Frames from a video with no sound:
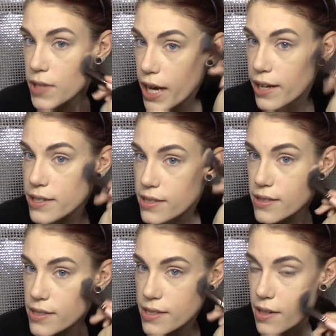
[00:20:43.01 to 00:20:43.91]
that.
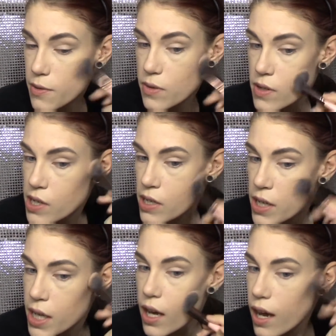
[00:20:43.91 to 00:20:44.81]
So,
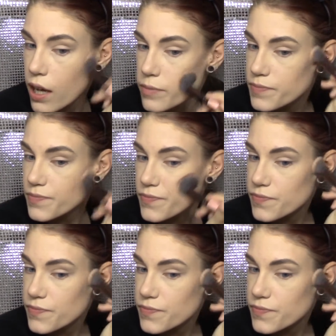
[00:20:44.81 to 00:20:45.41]
so